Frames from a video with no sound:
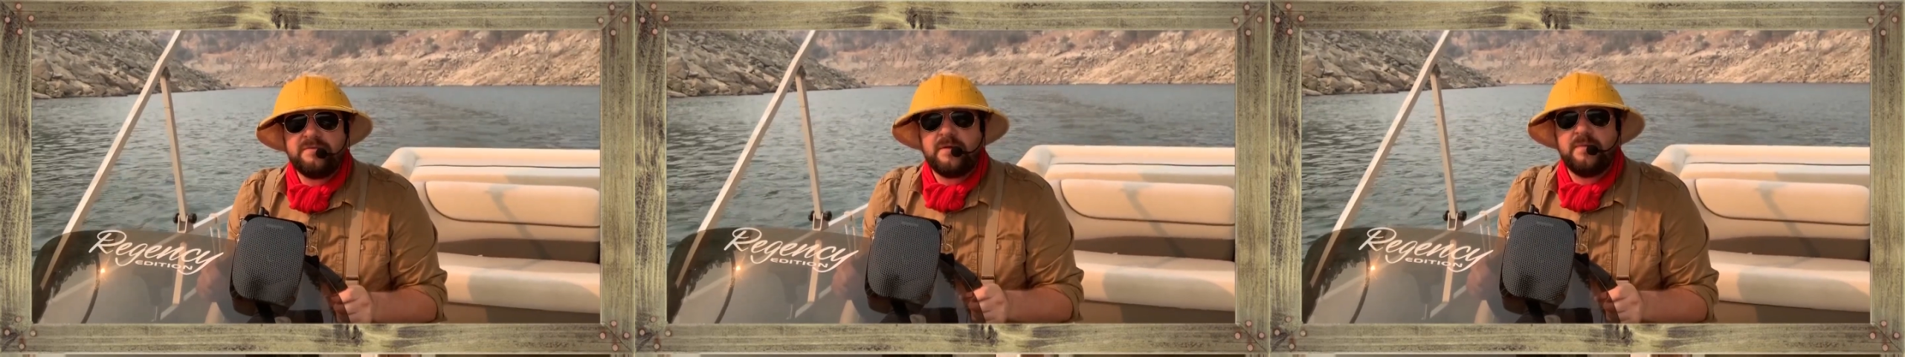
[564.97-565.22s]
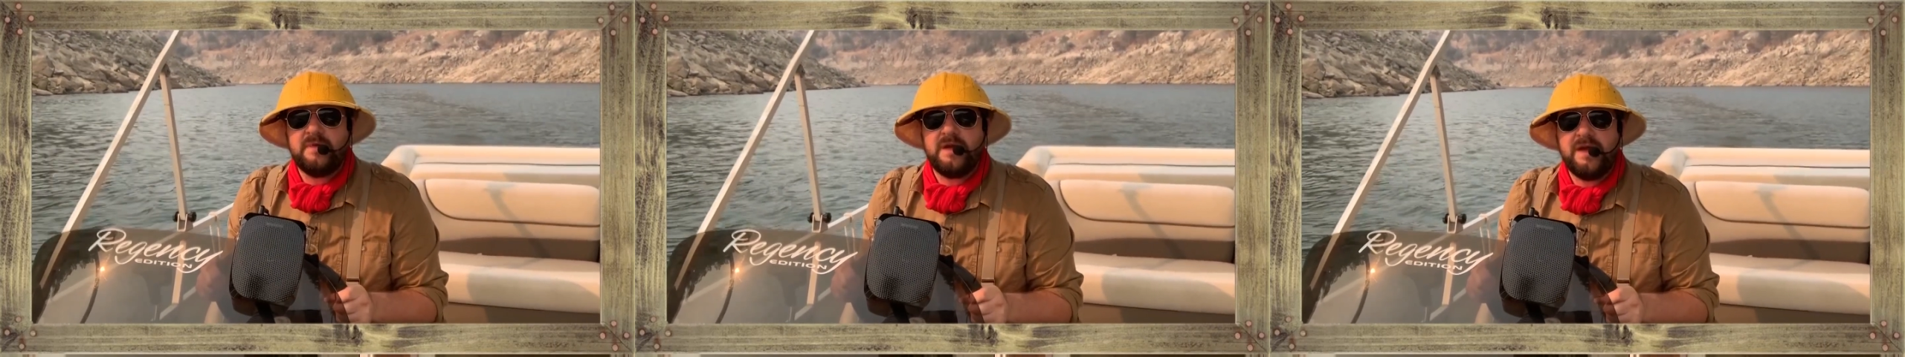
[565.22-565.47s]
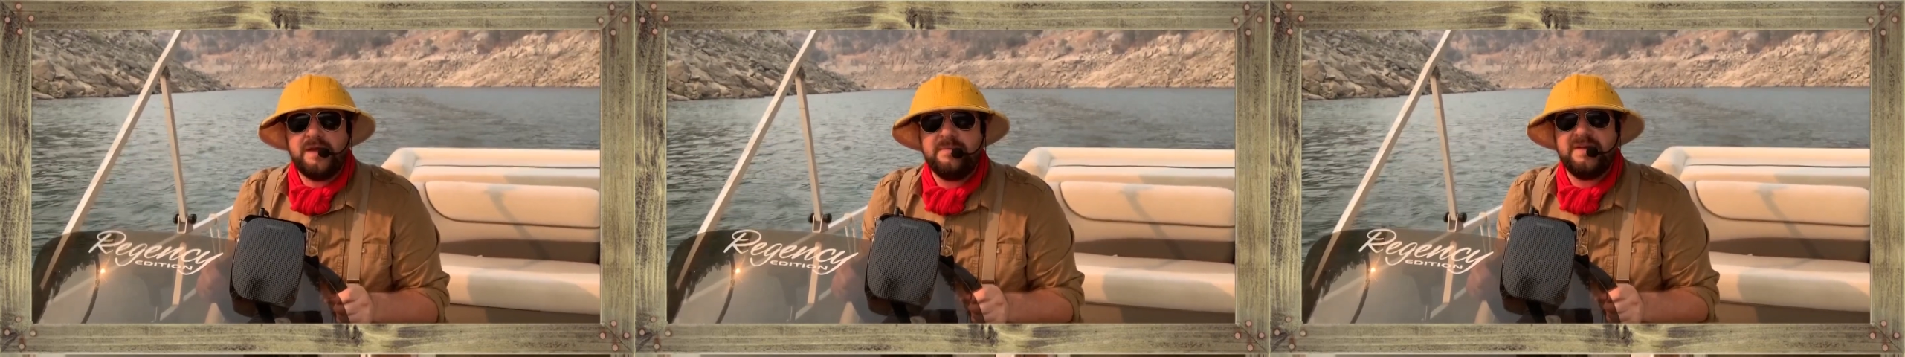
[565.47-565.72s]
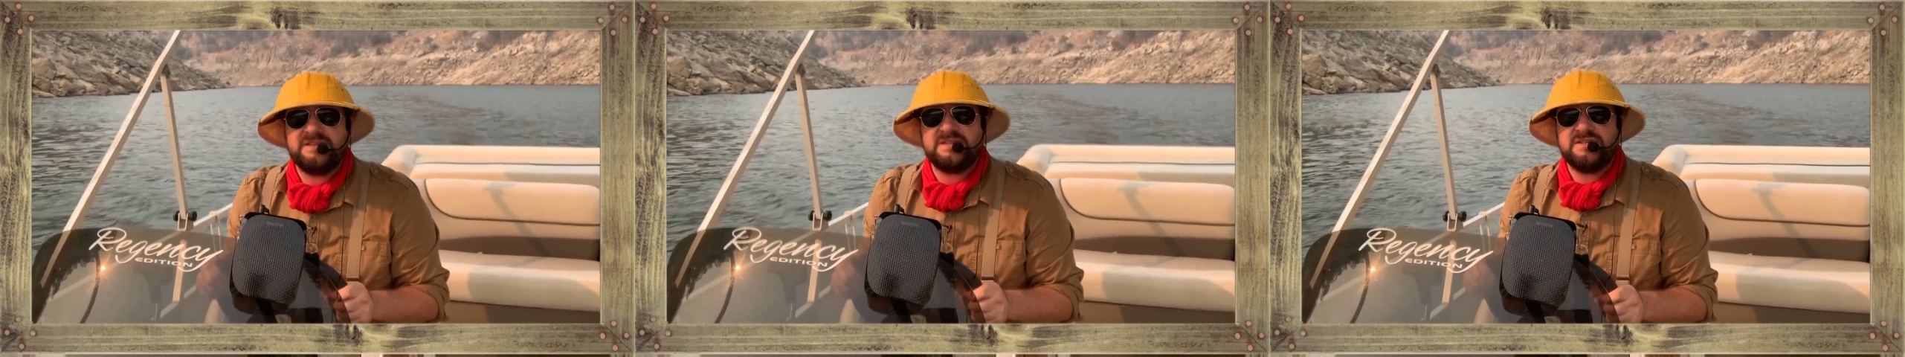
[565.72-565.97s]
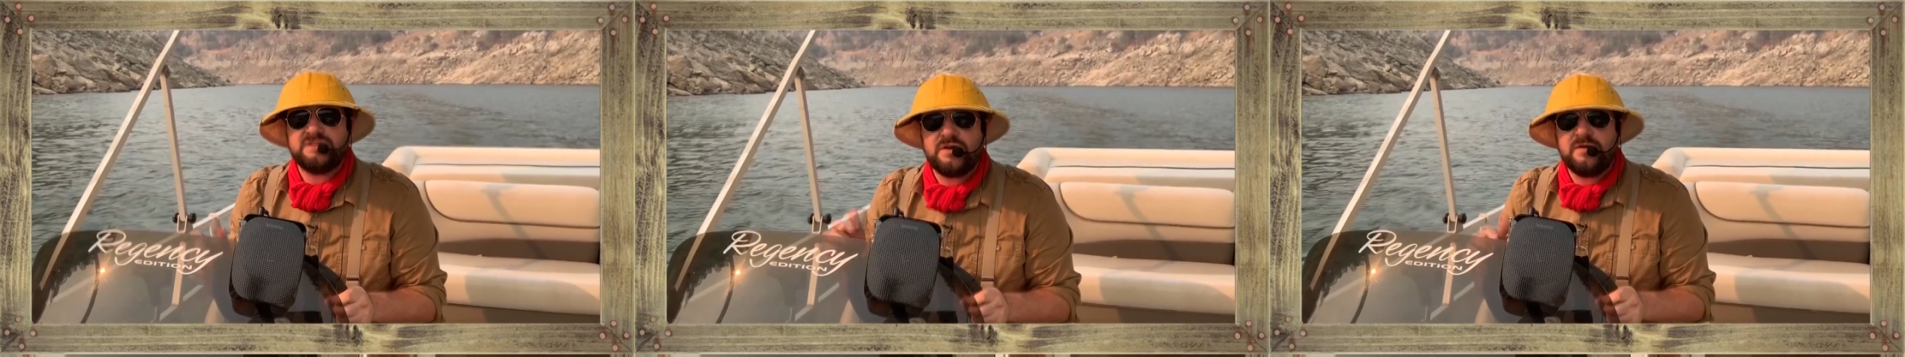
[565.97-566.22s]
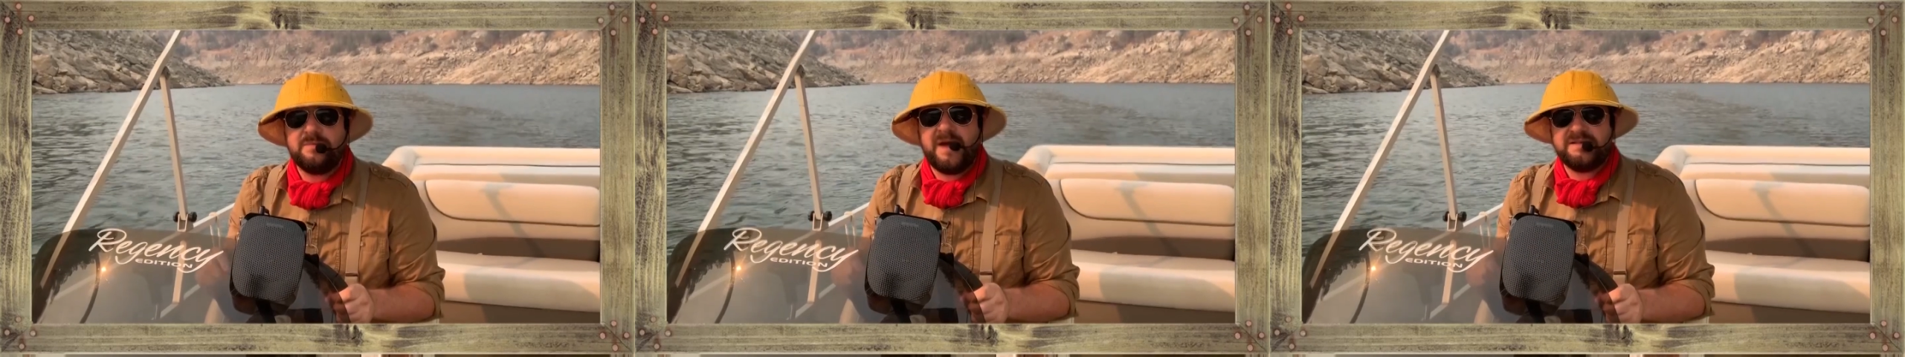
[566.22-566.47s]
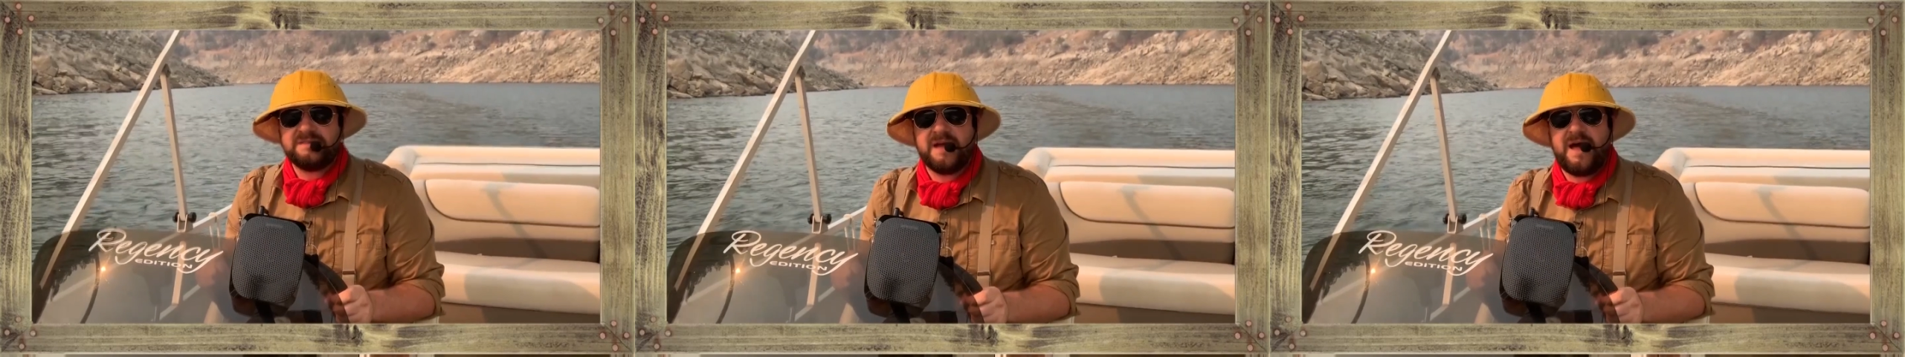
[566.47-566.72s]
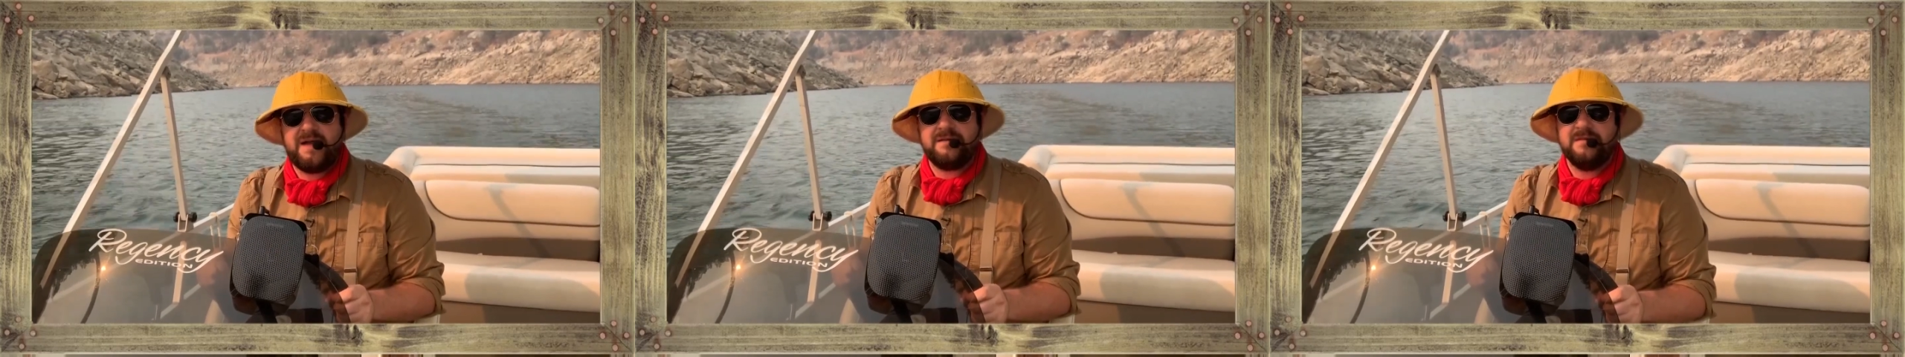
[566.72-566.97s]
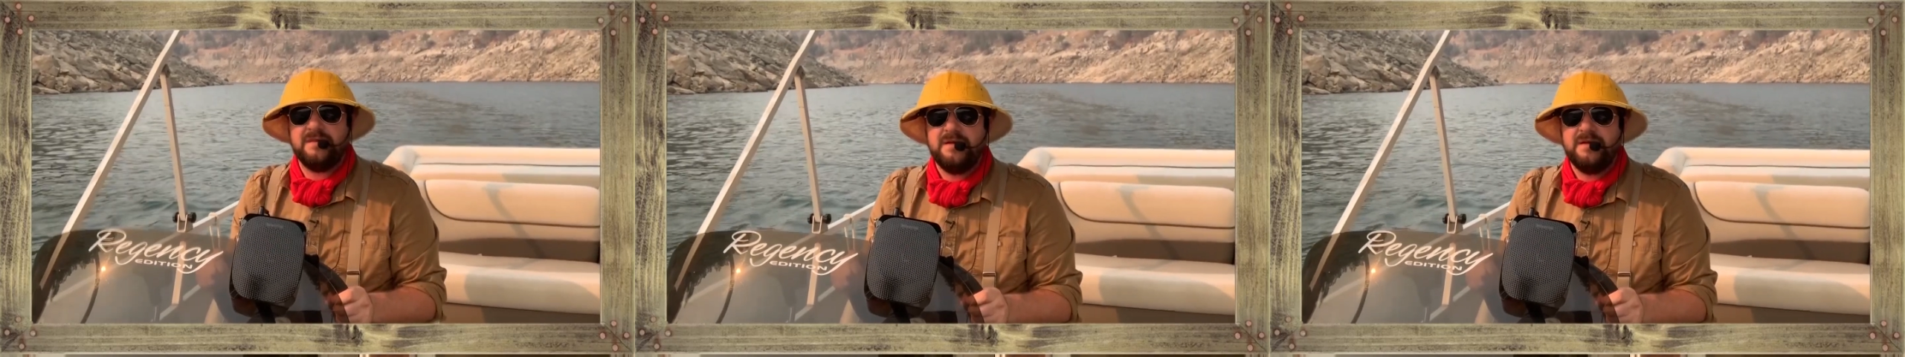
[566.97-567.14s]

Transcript: from their enemies and turn back to God.